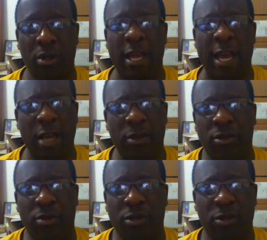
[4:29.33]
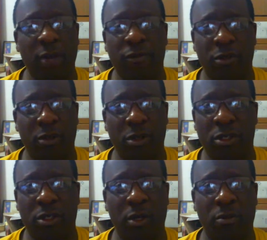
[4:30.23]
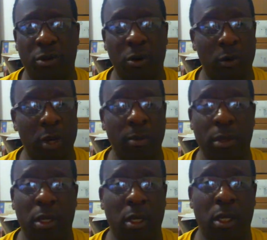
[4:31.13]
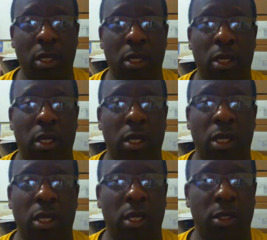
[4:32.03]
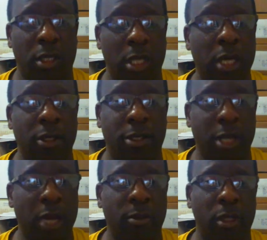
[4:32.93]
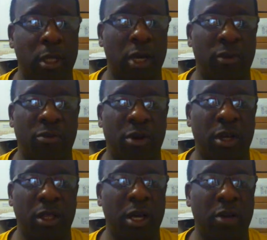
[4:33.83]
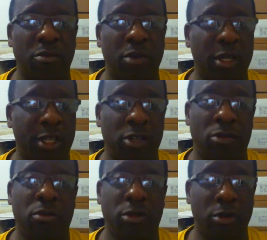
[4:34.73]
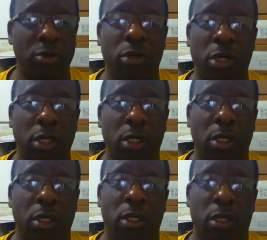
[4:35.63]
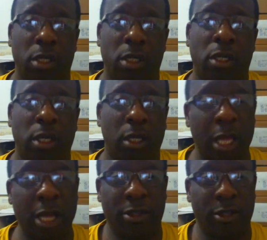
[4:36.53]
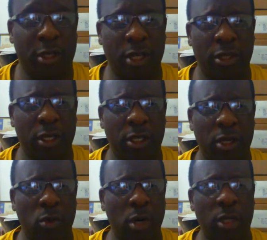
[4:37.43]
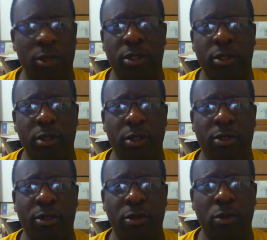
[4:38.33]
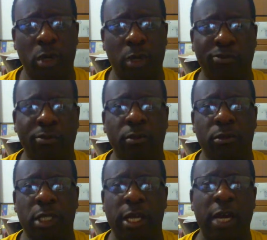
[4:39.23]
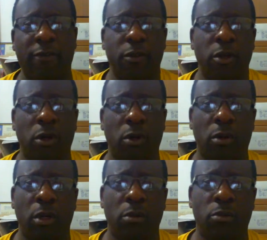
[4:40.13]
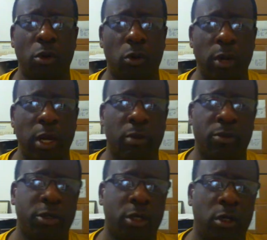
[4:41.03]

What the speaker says: add some stuff to this program. It's a lot of time and probably a lot of money too. And the last thing I think they want is to have their programs